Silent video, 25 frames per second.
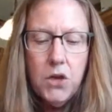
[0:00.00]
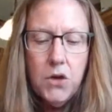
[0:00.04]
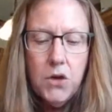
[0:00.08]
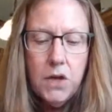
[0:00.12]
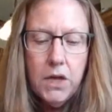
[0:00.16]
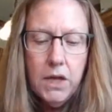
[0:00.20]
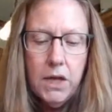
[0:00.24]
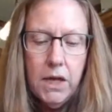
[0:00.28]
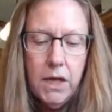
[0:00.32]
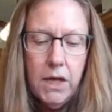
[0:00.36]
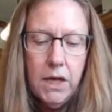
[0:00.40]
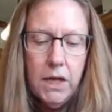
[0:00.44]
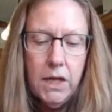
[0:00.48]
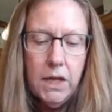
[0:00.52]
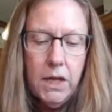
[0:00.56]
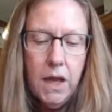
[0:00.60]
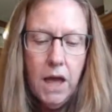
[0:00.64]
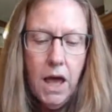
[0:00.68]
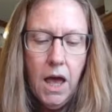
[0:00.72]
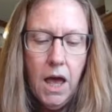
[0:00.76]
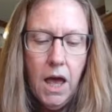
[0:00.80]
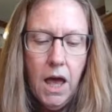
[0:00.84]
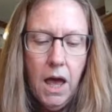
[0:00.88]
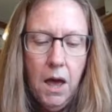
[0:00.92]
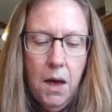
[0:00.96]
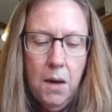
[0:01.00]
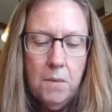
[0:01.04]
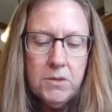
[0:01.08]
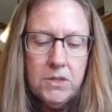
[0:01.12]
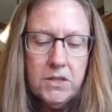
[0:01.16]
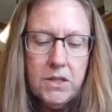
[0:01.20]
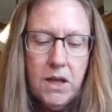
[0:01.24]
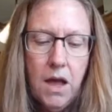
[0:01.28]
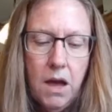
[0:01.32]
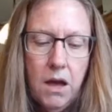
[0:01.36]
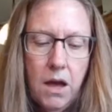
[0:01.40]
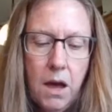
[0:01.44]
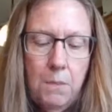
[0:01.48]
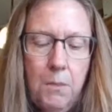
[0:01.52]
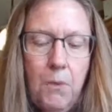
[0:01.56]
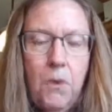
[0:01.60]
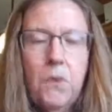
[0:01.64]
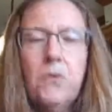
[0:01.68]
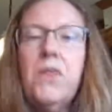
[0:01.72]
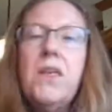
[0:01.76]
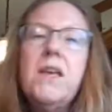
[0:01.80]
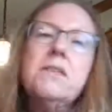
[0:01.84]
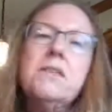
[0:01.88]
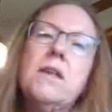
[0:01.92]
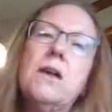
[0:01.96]
You can um, stock up
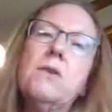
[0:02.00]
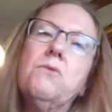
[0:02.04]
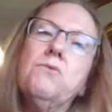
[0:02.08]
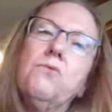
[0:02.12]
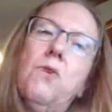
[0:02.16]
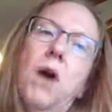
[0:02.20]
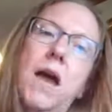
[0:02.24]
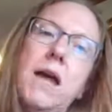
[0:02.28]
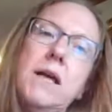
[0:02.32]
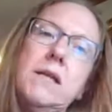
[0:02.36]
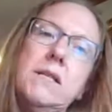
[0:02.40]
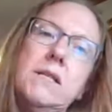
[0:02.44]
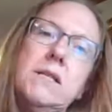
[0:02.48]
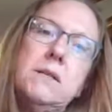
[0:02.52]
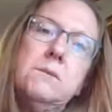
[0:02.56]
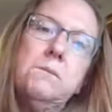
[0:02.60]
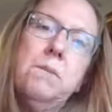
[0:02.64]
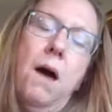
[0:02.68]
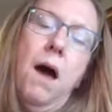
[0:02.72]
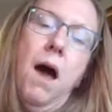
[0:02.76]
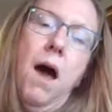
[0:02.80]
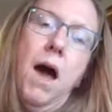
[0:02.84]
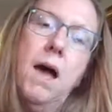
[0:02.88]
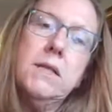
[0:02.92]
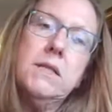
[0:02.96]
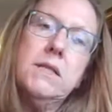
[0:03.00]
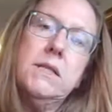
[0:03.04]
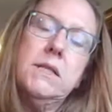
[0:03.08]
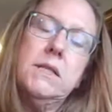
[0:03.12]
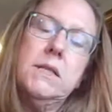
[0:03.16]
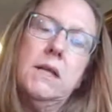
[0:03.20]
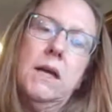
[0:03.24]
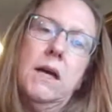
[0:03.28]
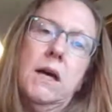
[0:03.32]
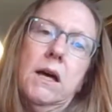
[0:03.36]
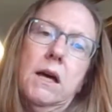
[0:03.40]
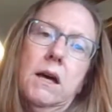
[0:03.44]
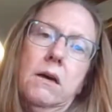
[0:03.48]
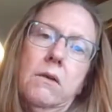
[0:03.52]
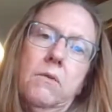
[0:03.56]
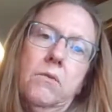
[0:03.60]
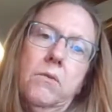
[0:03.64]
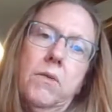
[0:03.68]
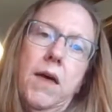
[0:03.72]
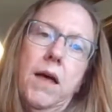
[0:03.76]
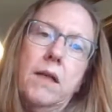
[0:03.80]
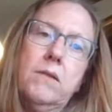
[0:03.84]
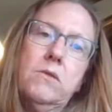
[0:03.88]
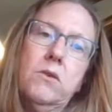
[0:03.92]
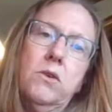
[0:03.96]
on things like rice and pasta.
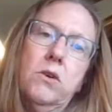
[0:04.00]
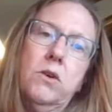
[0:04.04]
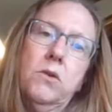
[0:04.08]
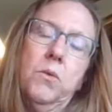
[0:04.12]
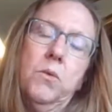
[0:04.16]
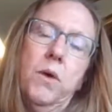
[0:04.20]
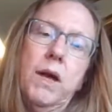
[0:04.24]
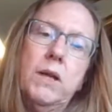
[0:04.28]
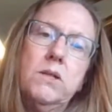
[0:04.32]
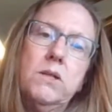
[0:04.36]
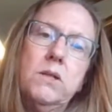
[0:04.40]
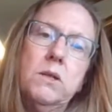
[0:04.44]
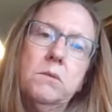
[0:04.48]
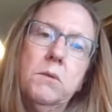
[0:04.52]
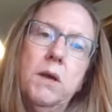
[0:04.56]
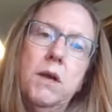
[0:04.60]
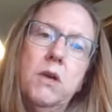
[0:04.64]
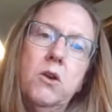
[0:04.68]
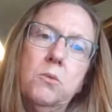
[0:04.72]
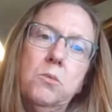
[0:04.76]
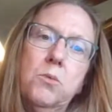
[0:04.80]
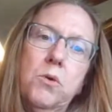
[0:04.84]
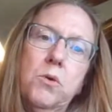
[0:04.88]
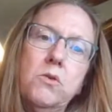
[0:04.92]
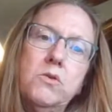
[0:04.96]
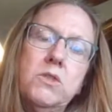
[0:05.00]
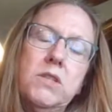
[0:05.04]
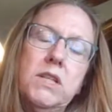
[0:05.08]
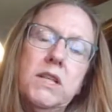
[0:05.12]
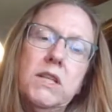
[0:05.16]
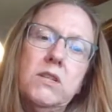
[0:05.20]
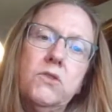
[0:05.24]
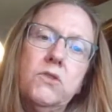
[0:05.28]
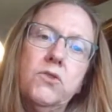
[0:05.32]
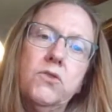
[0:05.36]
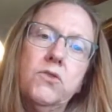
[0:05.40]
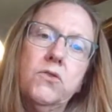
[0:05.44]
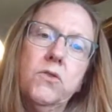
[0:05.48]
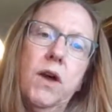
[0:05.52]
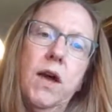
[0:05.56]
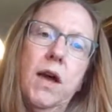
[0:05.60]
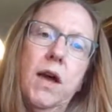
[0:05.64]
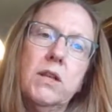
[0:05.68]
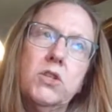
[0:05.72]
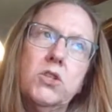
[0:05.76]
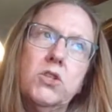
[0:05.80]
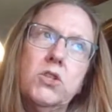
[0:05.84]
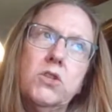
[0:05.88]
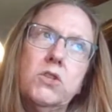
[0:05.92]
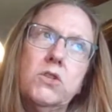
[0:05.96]
That's a good way to make your protein
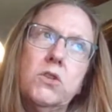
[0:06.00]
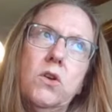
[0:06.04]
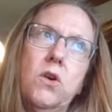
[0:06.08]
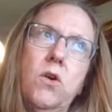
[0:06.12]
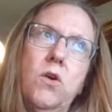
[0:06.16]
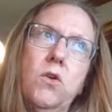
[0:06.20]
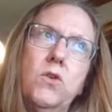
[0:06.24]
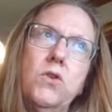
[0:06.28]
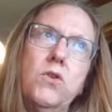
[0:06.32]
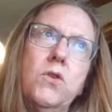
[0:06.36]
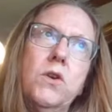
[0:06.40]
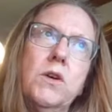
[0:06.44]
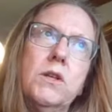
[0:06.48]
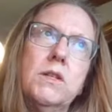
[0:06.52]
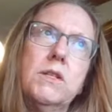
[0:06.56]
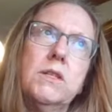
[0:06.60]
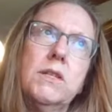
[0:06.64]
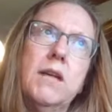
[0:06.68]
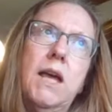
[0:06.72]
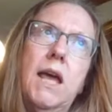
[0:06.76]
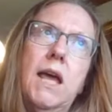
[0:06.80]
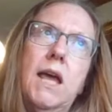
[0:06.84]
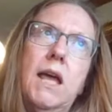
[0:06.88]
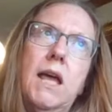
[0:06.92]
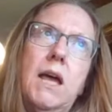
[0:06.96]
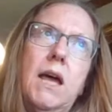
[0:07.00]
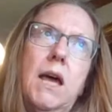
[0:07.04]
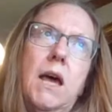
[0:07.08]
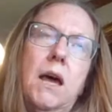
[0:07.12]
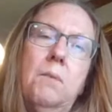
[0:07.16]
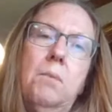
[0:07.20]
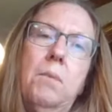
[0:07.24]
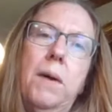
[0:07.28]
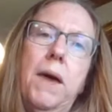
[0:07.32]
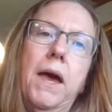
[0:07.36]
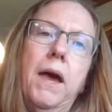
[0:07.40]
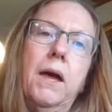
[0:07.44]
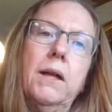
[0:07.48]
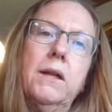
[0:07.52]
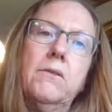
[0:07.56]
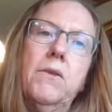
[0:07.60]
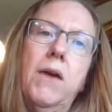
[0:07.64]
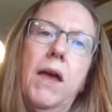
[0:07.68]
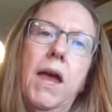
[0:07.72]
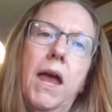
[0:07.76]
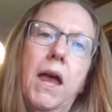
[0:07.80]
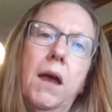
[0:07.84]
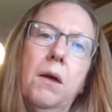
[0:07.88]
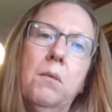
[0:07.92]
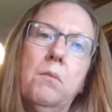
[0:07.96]
stretch. So you can take a pound of
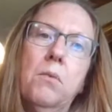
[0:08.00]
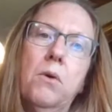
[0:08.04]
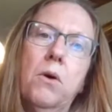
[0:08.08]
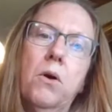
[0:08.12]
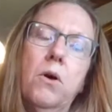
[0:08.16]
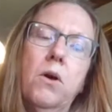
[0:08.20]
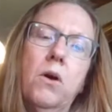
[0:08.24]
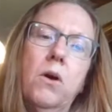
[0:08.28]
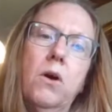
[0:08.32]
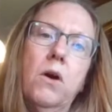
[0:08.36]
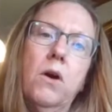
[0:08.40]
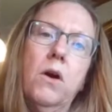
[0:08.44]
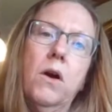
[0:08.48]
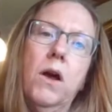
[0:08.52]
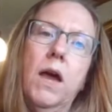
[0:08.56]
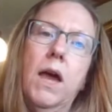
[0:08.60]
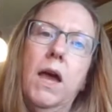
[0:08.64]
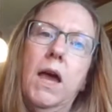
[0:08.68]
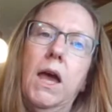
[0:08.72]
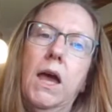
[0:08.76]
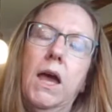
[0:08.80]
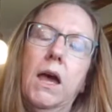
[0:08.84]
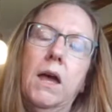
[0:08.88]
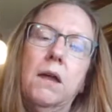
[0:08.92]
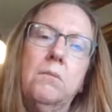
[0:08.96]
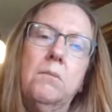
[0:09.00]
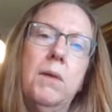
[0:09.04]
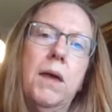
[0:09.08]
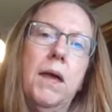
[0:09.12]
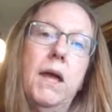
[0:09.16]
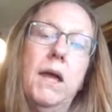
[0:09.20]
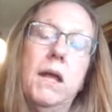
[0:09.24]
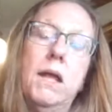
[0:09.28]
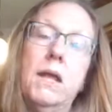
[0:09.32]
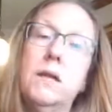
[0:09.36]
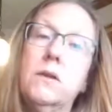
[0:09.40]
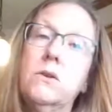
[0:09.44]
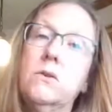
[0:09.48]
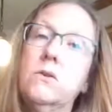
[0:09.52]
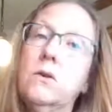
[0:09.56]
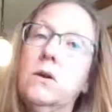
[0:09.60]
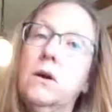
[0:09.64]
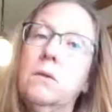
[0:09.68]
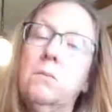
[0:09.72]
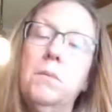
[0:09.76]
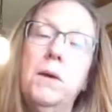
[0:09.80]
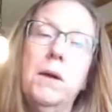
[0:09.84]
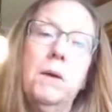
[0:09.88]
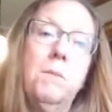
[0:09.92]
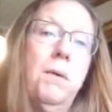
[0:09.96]
hamburger and make it into
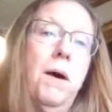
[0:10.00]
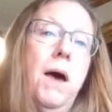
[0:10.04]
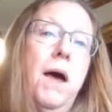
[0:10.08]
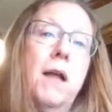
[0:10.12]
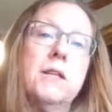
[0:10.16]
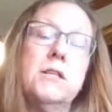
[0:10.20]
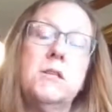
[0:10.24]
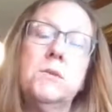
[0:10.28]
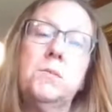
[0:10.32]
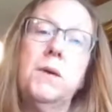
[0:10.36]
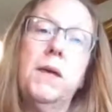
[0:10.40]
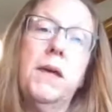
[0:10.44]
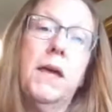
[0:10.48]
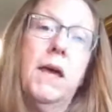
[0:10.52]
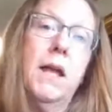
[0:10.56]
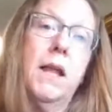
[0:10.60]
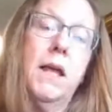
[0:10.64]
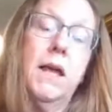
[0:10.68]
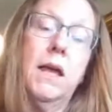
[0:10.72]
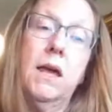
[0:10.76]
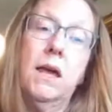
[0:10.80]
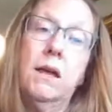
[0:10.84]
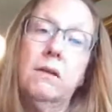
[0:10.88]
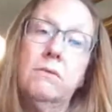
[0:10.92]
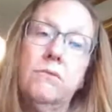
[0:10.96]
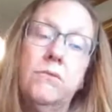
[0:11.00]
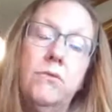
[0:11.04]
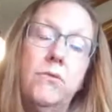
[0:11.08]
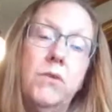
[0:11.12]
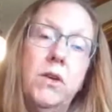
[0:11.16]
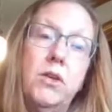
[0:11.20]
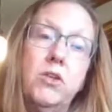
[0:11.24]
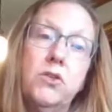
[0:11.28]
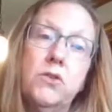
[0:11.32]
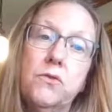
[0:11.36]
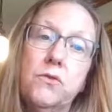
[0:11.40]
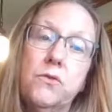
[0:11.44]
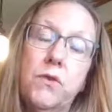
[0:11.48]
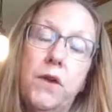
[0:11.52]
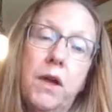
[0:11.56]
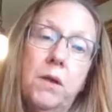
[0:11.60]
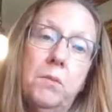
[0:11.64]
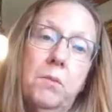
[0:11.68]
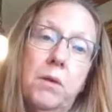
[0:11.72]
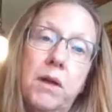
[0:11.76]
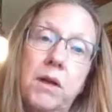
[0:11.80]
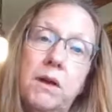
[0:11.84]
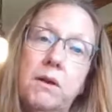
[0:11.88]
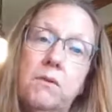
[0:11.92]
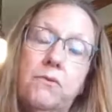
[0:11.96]
a big pot of spaghetti and feed your
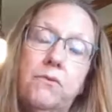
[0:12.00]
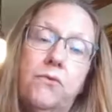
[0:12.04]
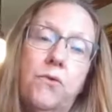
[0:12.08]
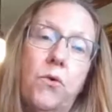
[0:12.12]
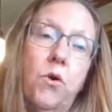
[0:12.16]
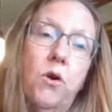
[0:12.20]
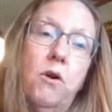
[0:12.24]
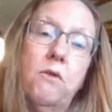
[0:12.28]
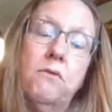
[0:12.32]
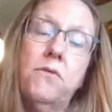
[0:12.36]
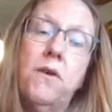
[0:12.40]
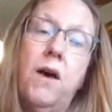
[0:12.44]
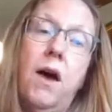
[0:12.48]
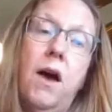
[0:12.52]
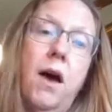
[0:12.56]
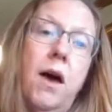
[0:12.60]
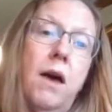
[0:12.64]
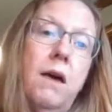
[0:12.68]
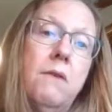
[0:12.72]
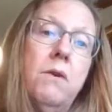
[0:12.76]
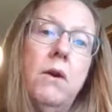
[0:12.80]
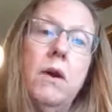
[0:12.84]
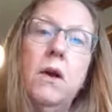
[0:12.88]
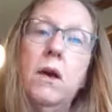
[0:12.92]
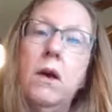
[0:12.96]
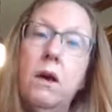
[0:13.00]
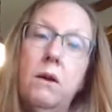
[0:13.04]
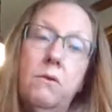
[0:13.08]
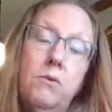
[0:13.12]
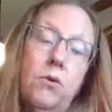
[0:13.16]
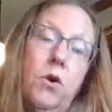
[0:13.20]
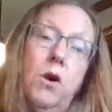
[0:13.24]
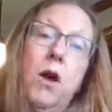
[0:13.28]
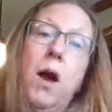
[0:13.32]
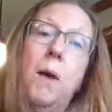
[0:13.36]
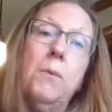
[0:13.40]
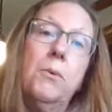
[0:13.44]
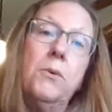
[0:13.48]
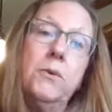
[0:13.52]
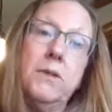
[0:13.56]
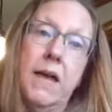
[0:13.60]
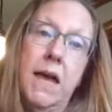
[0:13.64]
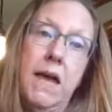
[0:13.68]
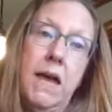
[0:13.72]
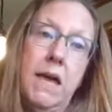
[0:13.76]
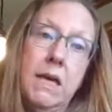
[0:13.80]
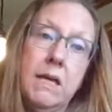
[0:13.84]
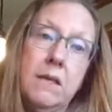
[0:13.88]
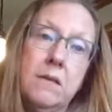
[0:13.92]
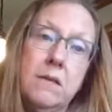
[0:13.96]
family of four or five for a couple
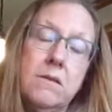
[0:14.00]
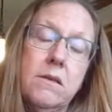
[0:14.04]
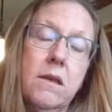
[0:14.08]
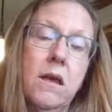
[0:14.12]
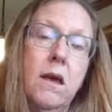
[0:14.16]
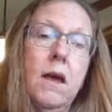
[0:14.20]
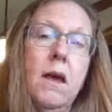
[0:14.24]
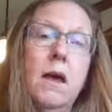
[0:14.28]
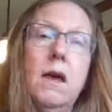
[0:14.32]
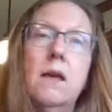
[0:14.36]
days.